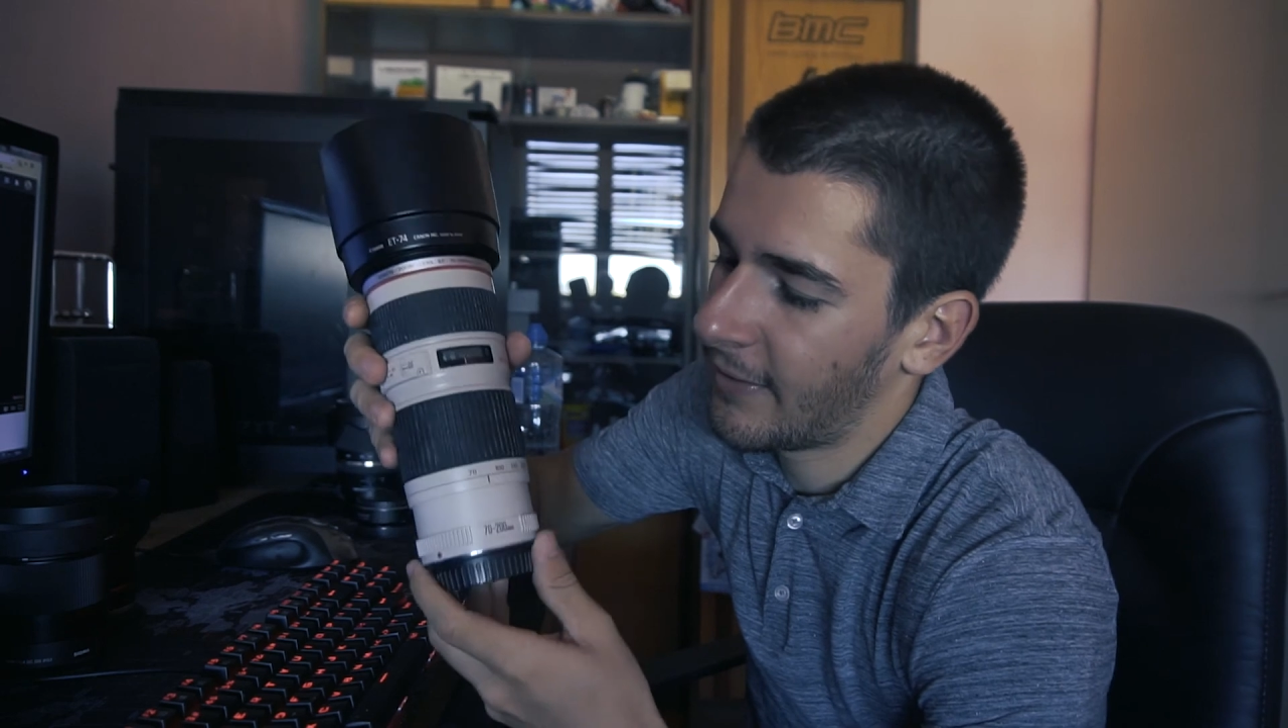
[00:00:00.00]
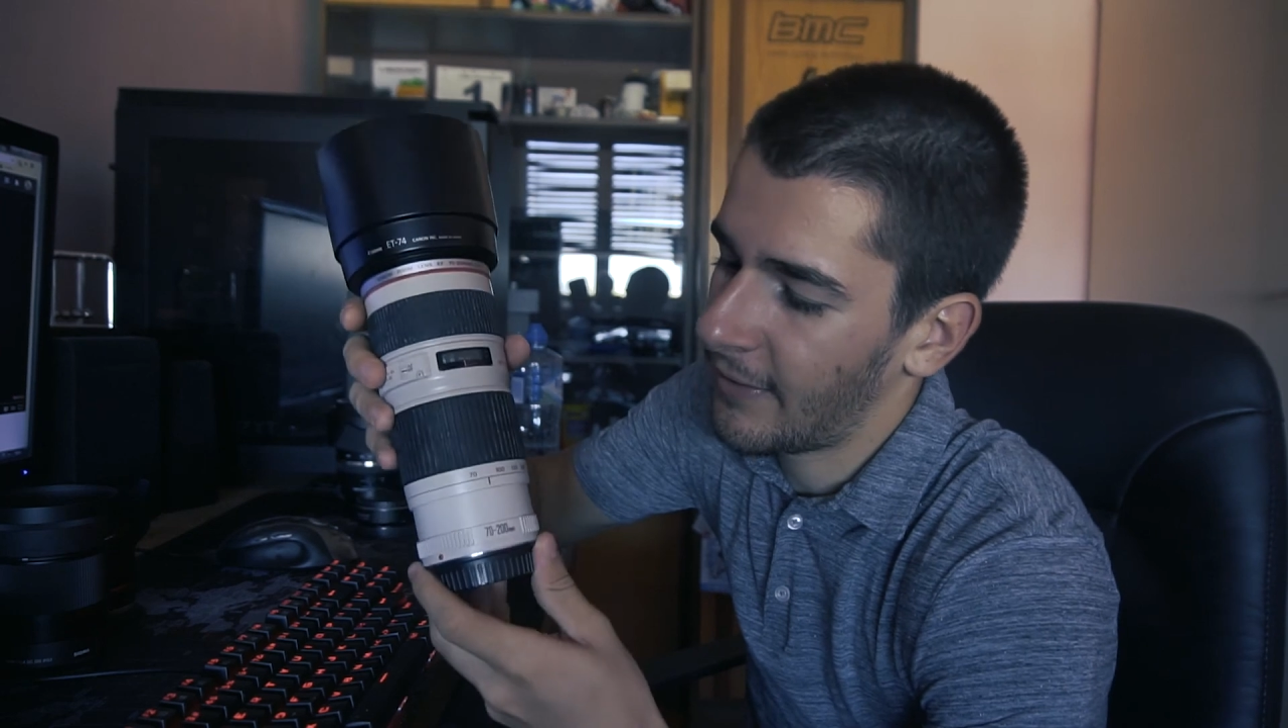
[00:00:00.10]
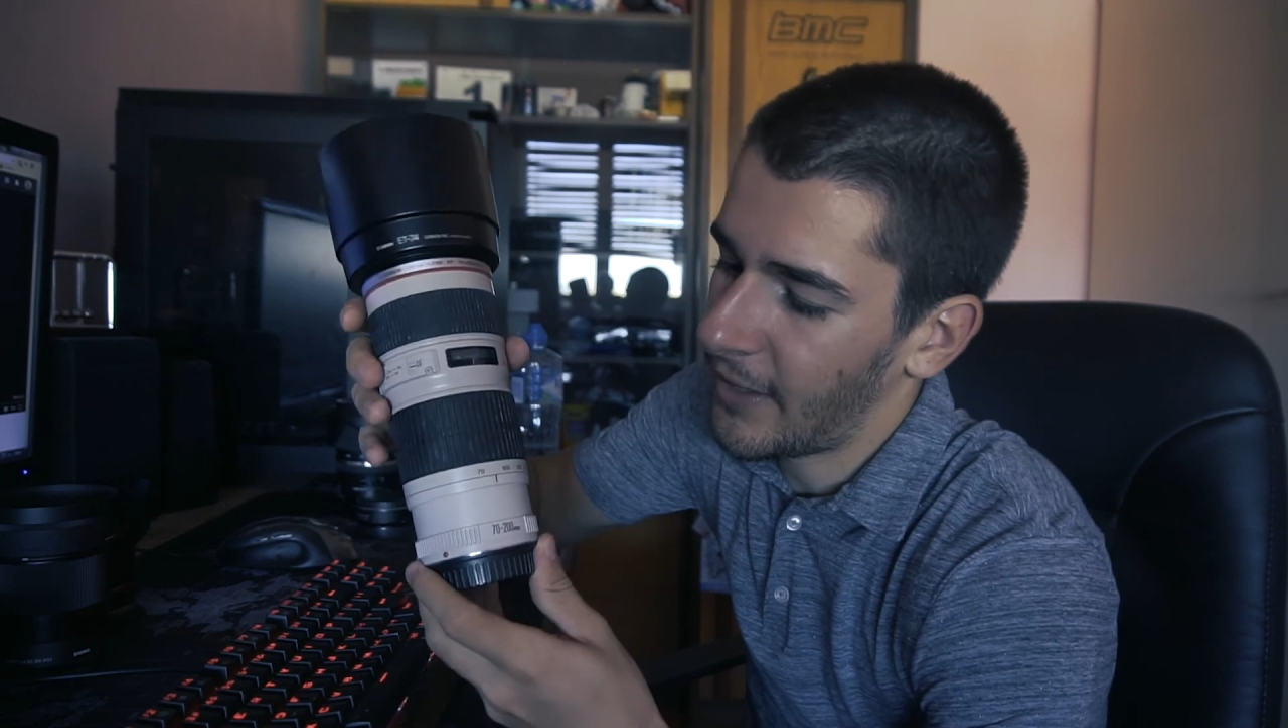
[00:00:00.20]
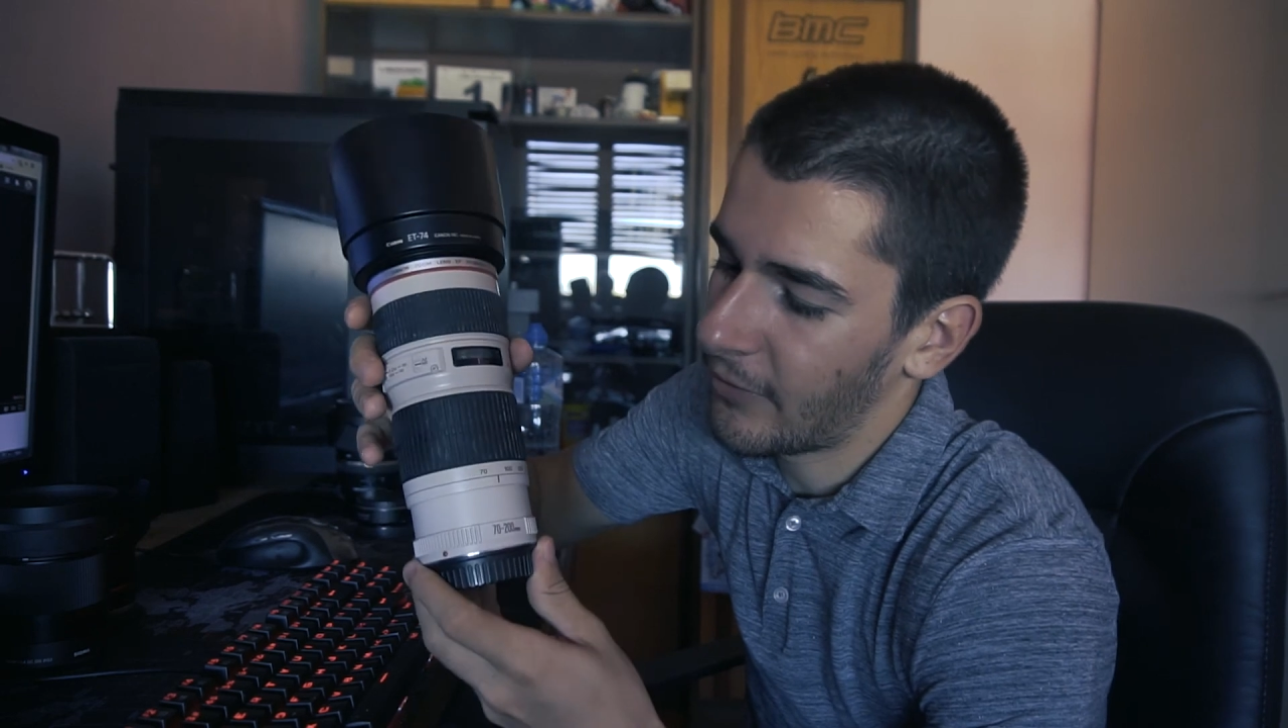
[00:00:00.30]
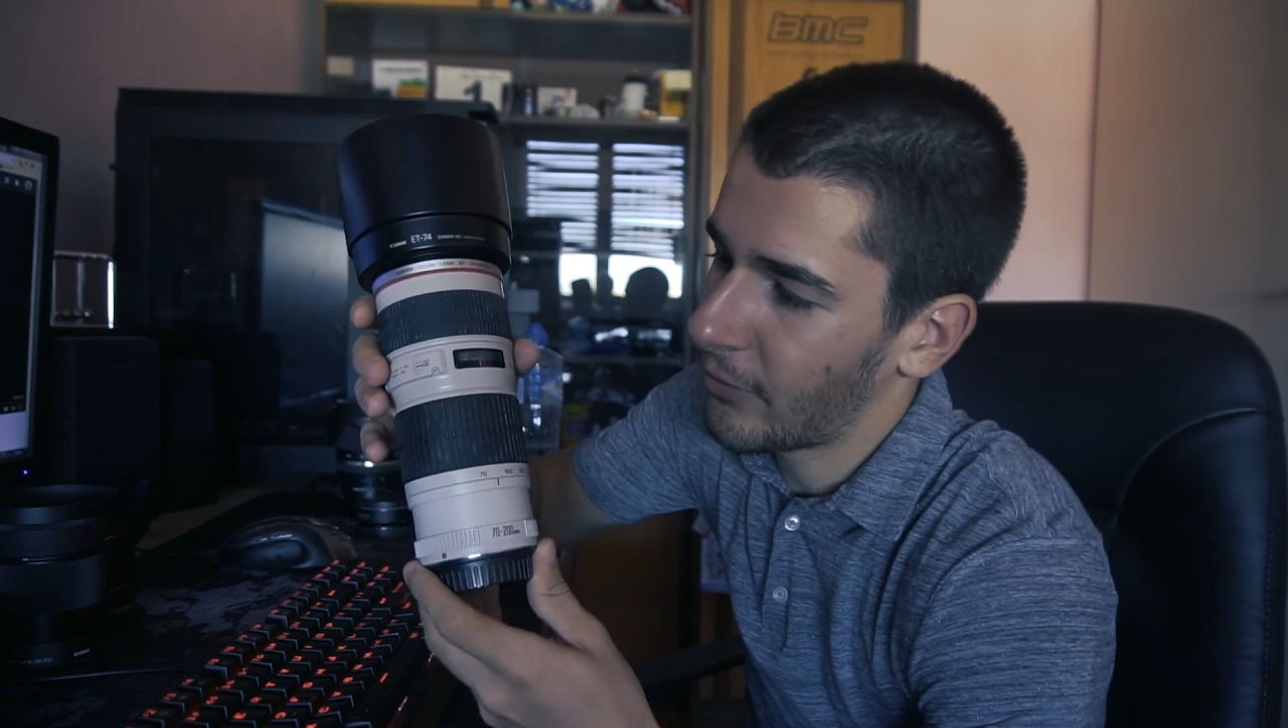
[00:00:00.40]
and
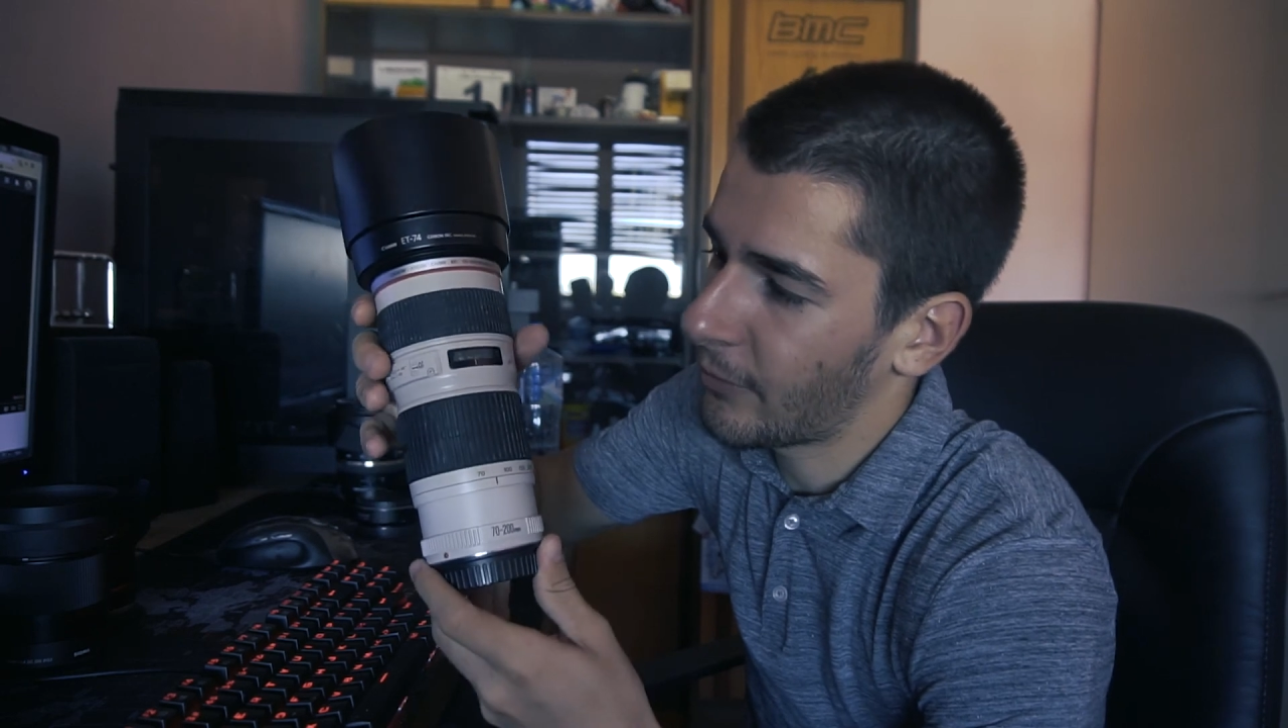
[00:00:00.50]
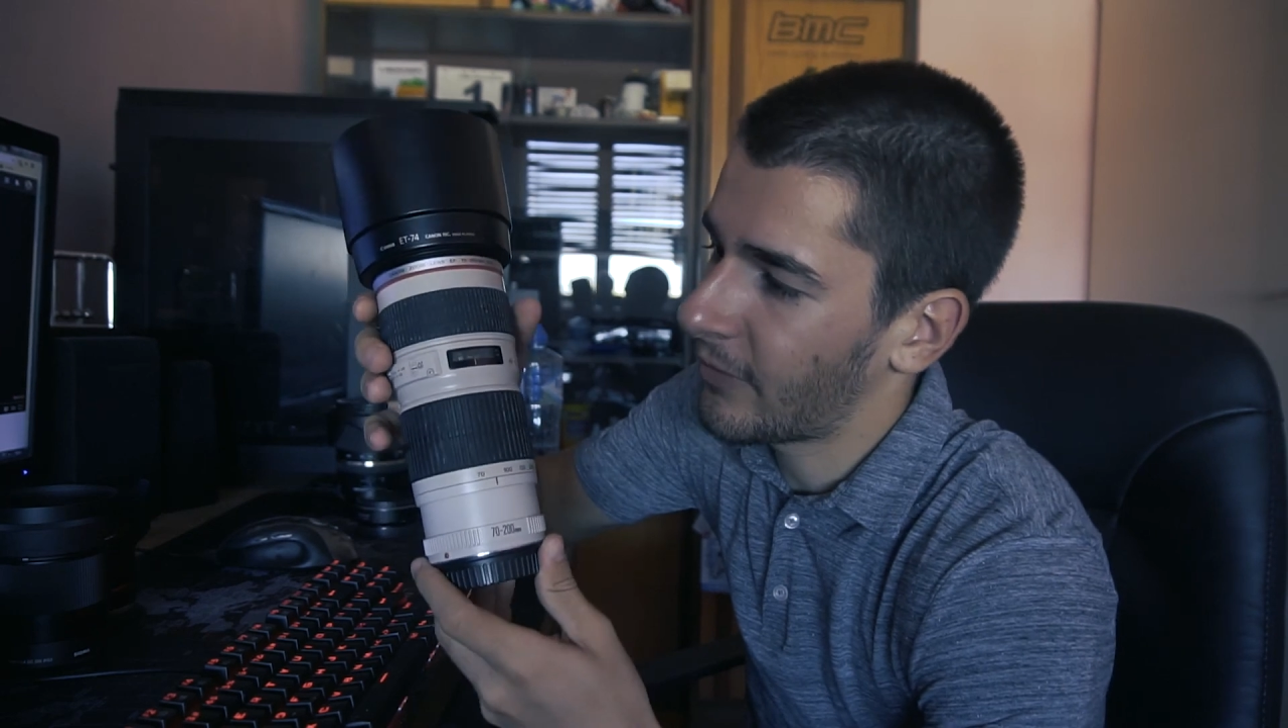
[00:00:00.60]
I saw